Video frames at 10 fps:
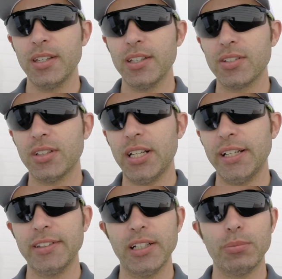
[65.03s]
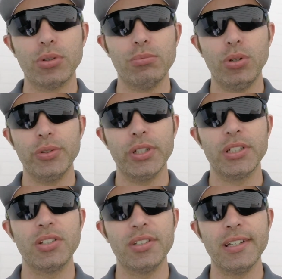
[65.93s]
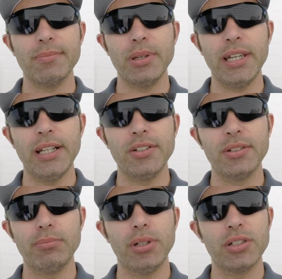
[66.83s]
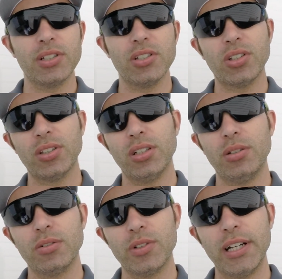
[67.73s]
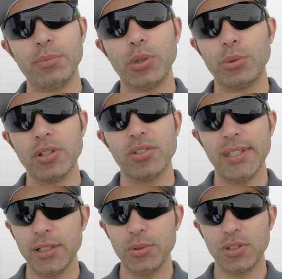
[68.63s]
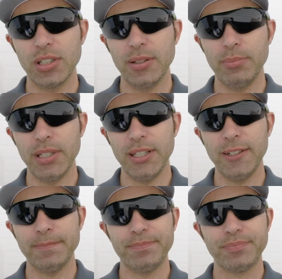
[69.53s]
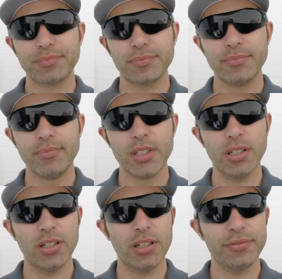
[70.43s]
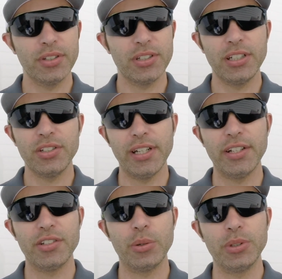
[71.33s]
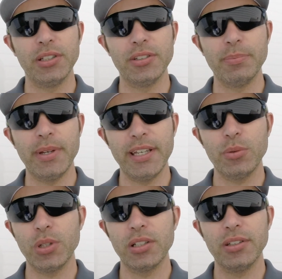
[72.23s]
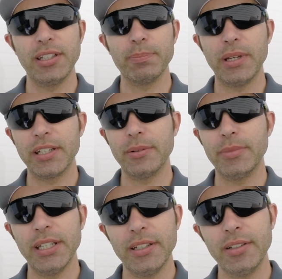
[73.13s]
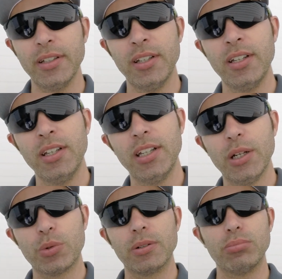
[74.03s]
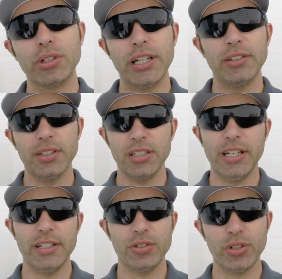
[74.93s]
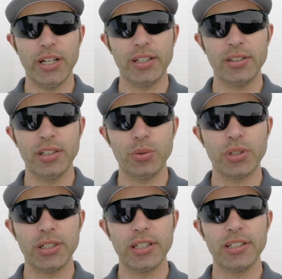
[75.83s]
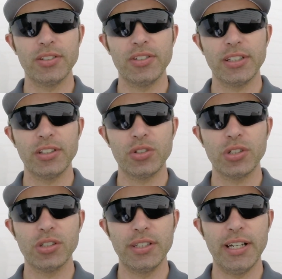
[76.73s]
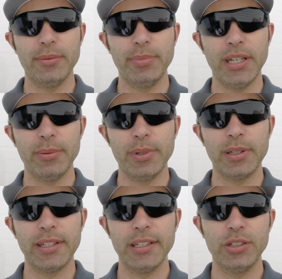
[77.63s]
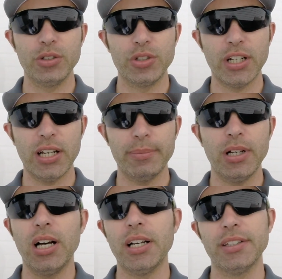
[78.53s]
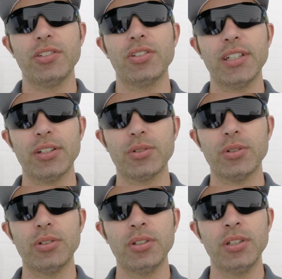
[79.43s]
is lined up. We're both on the same page, the budget is still right where we said it was going to be. If there's any changes that we need to make, we can make them then. And we're going to bring out the contract, and we're going to get a signature and a down payment and get your job on the schedule.